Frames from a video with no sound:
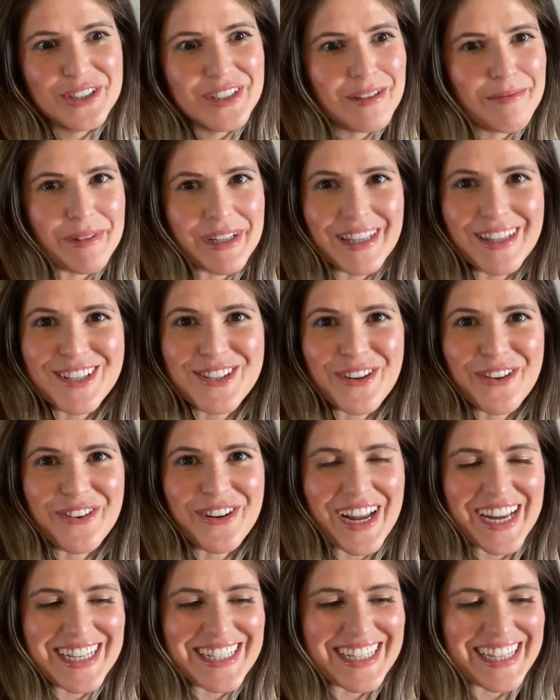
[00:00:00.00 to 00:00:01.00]
I mean, it's
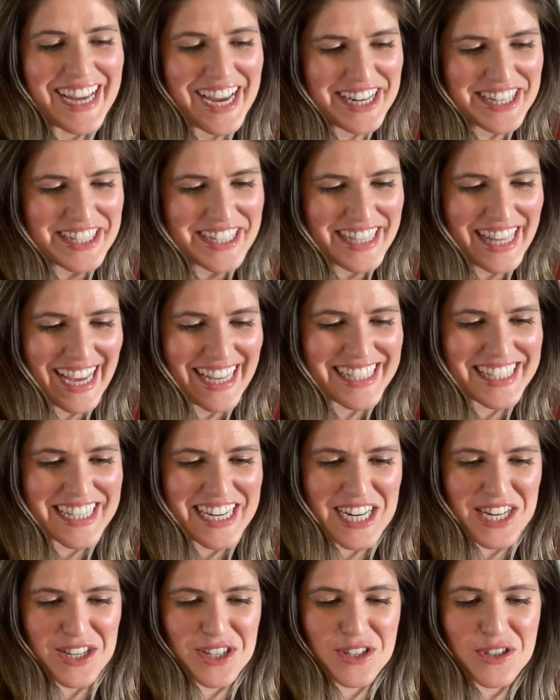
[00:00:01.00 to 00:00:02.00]
already getting to that stage.